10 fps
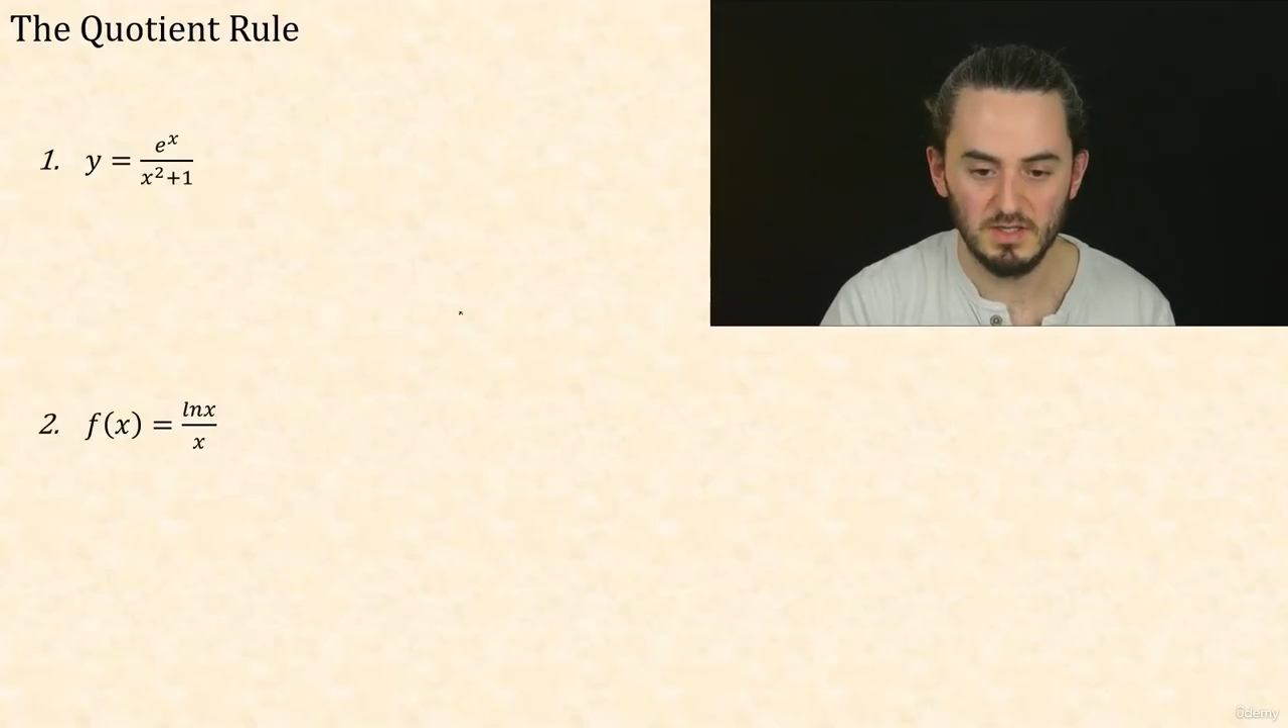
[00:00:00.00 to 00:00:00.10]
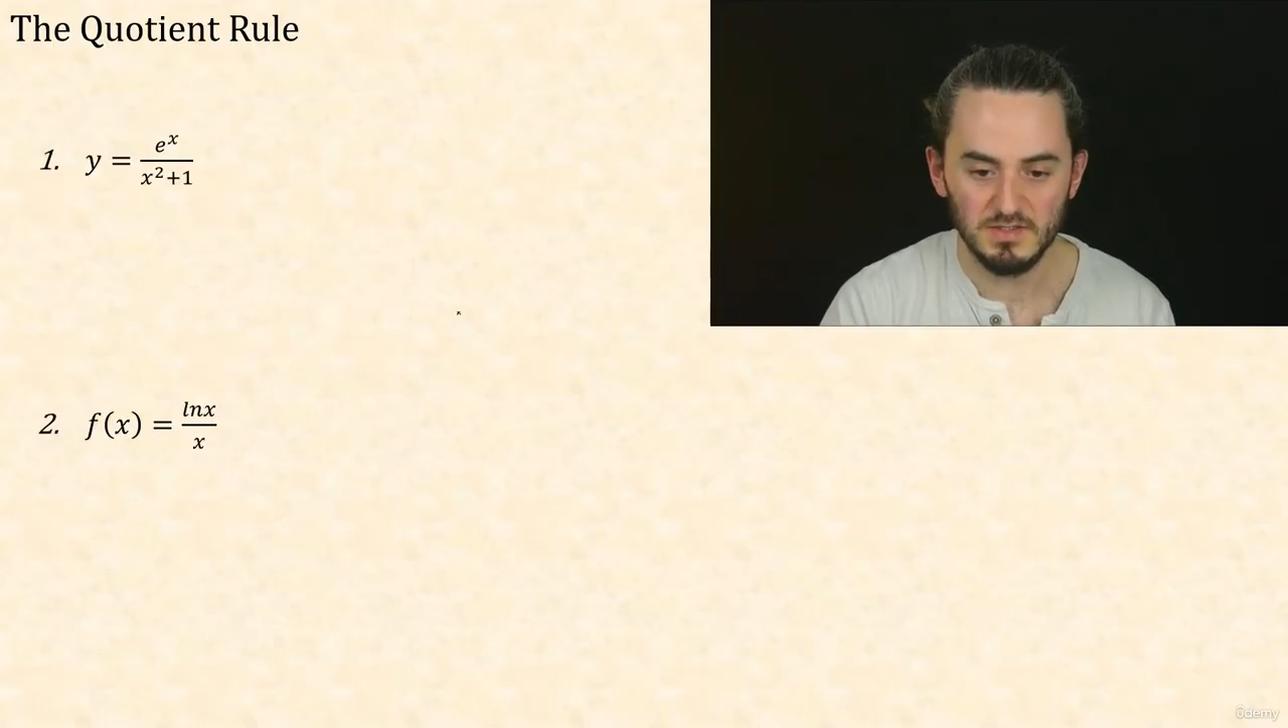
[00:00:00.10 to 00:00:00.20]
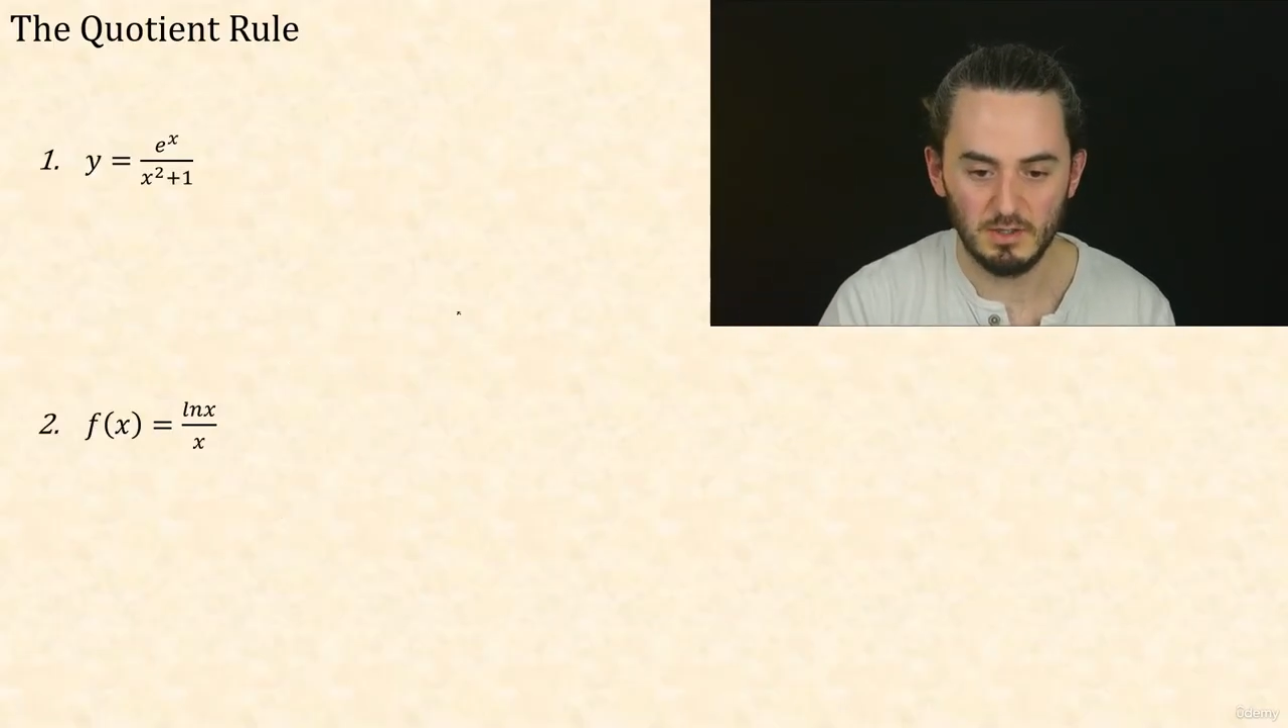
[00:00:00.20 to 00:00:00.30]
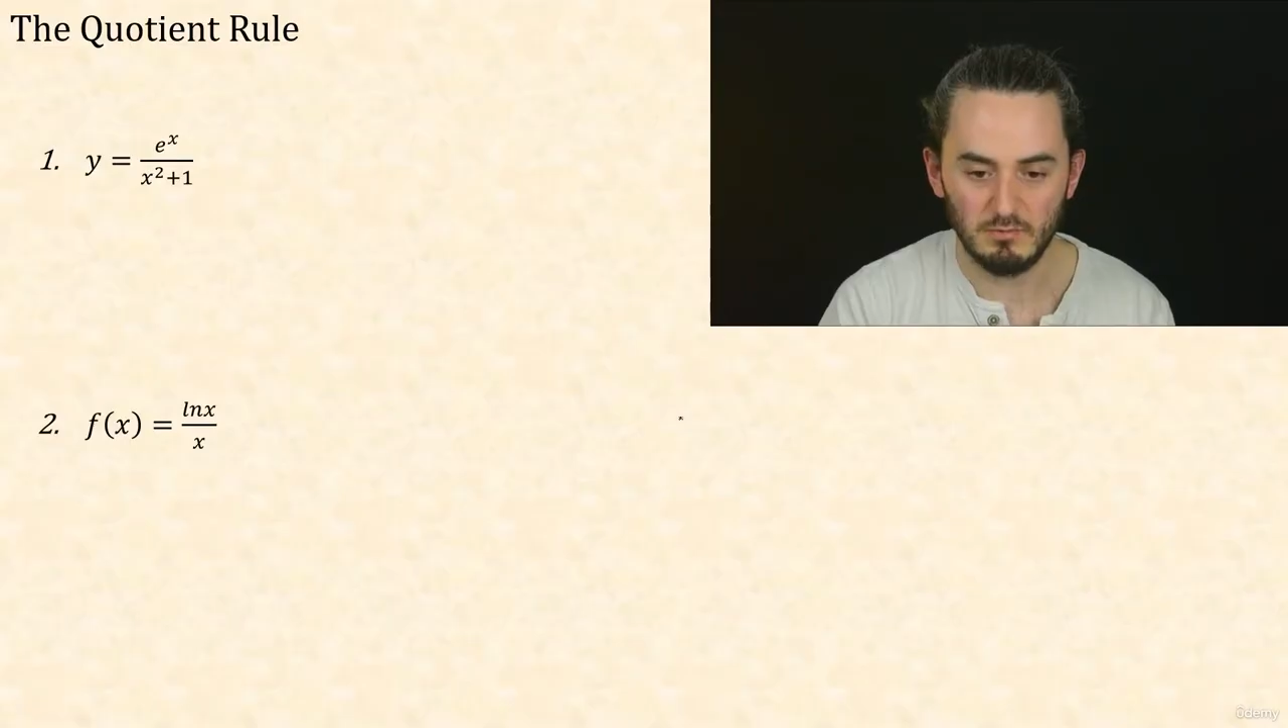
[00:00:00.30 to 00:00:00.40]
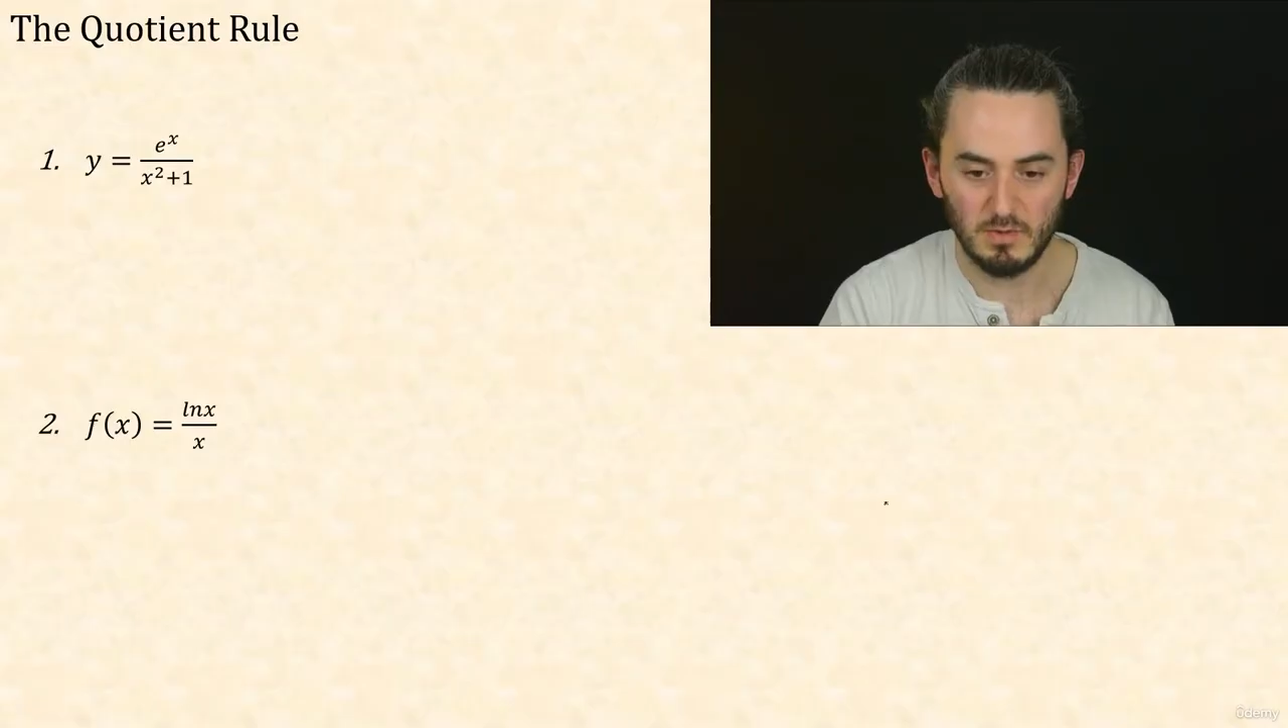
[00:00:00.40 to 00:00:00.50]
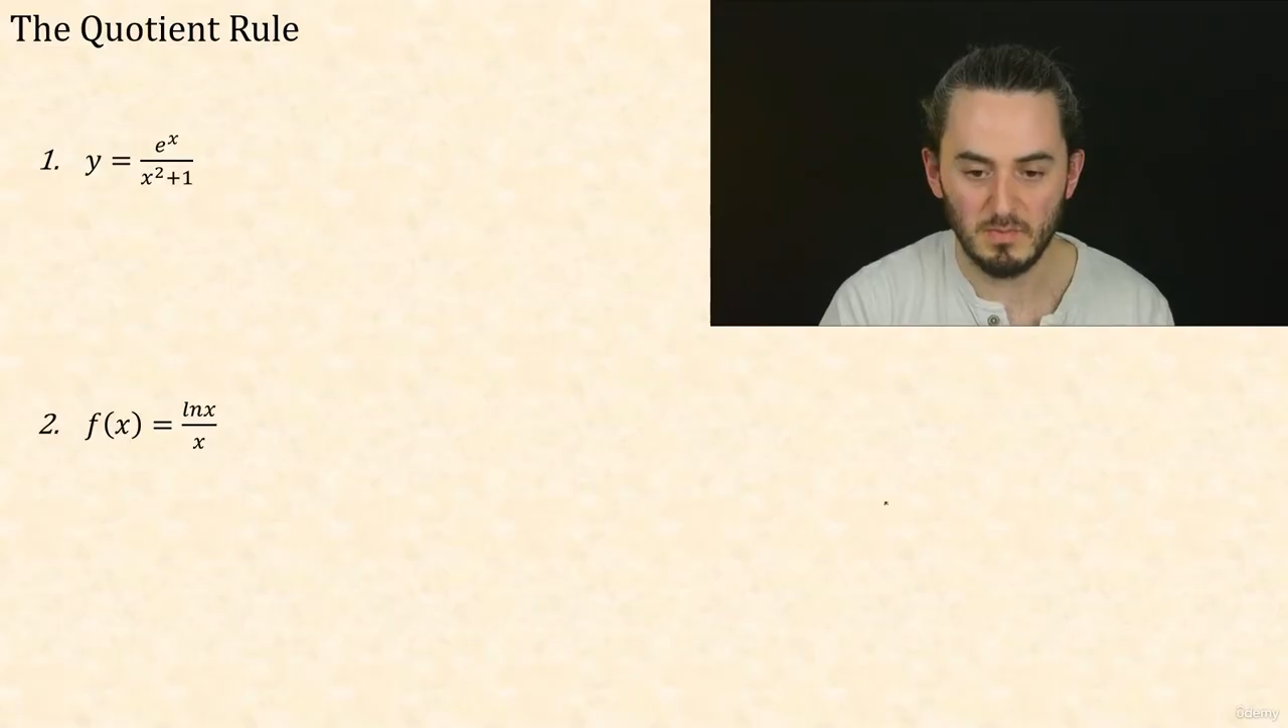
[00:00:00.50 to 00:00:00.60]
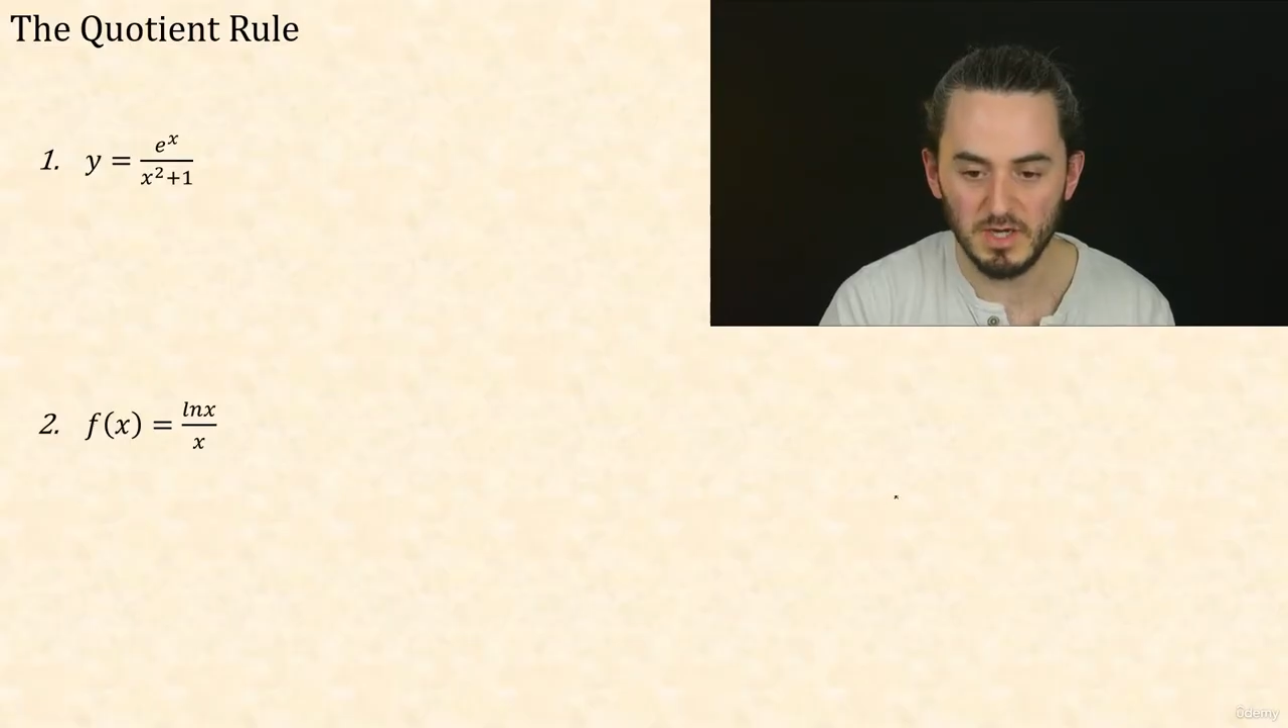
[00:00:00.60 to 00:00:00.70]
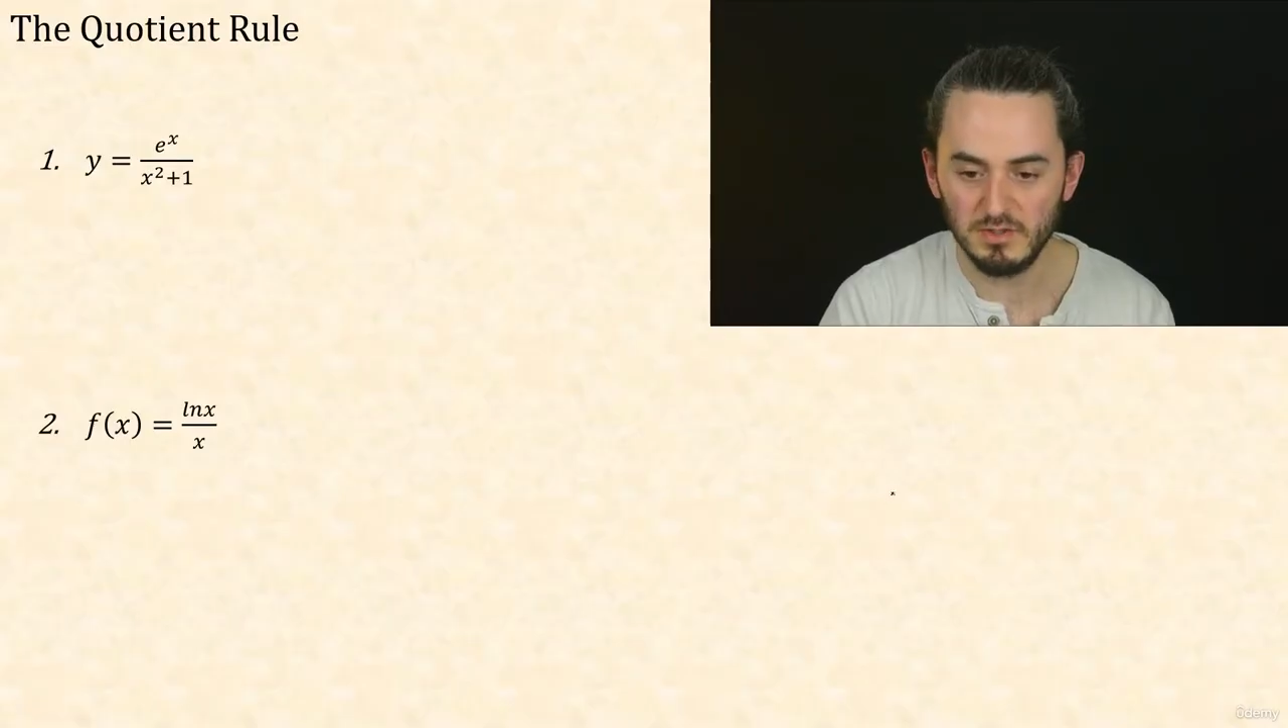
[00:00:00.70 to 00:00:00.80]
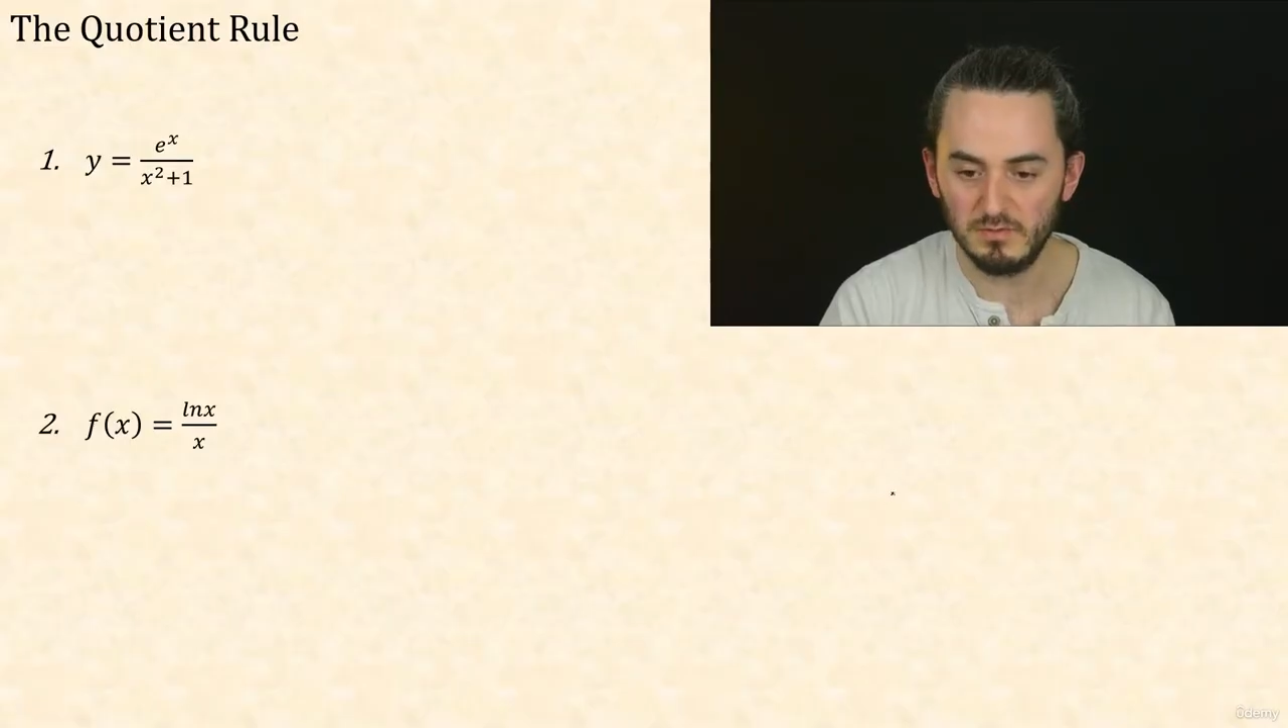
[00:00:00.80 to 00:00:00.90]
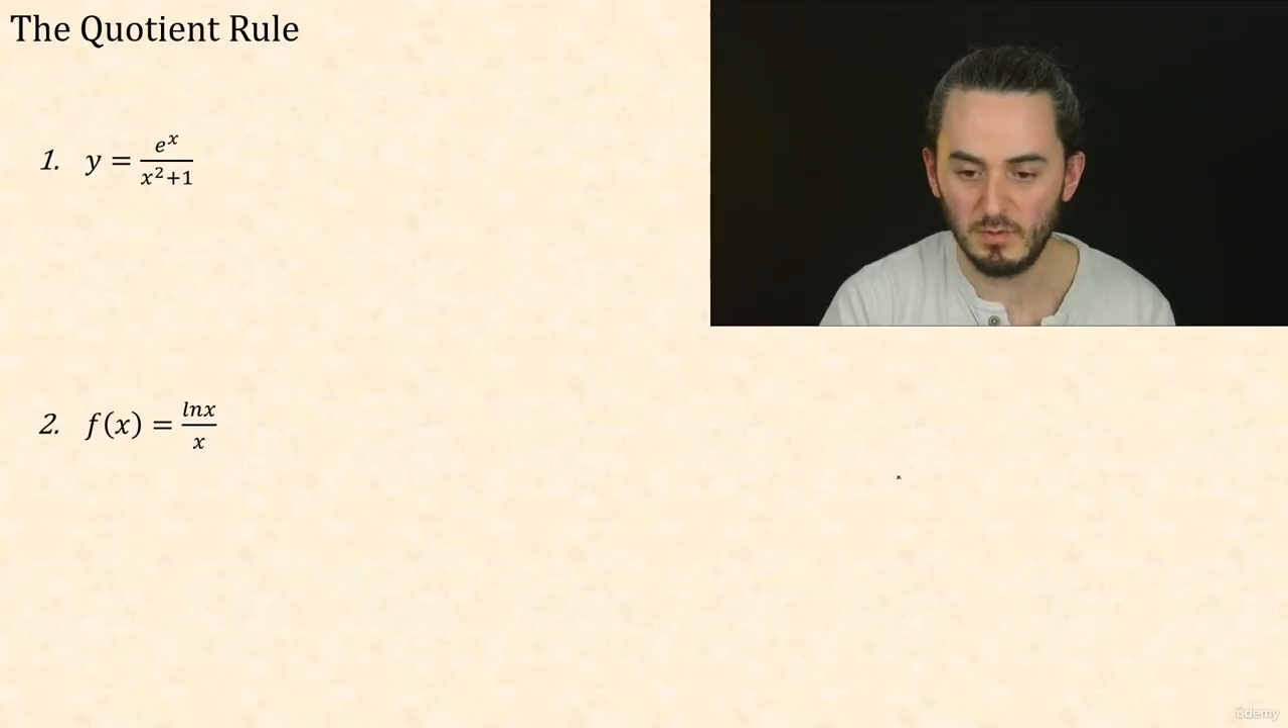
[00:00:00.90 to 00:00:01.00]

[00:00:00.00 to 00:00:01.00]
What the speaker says: So, reminder of